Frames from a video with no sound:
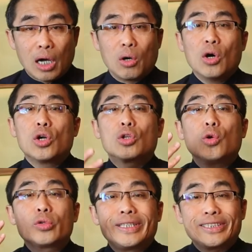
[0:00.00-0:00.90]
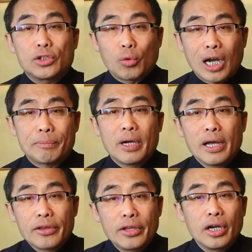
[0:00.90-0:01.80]
Dao to describe
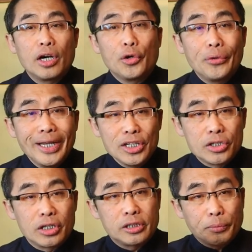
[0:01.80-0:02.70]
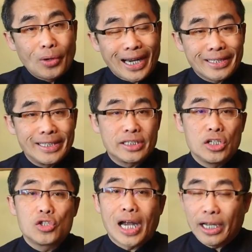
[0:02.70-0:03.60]
their religious practice
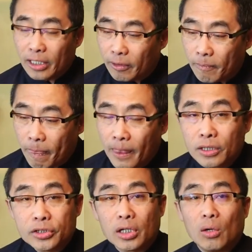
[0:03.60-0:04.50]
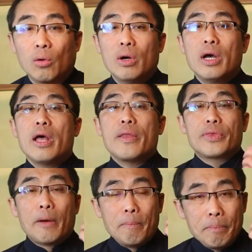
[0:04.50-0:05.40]
in China. So,
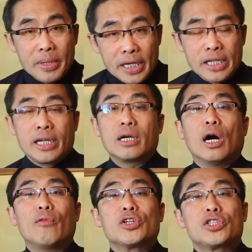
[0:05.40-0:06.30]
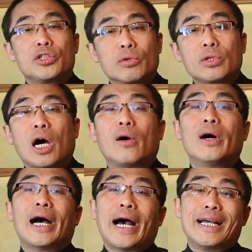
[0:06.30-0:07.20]
the meaning of Xiu
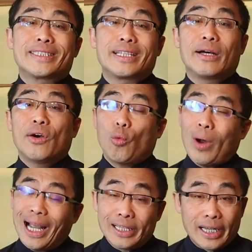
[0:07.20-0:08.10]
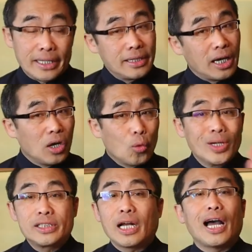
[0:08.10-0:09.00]
Dao has widened
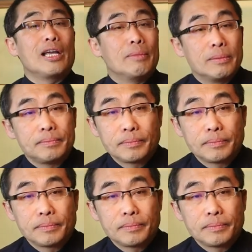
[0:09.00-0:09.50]
with time.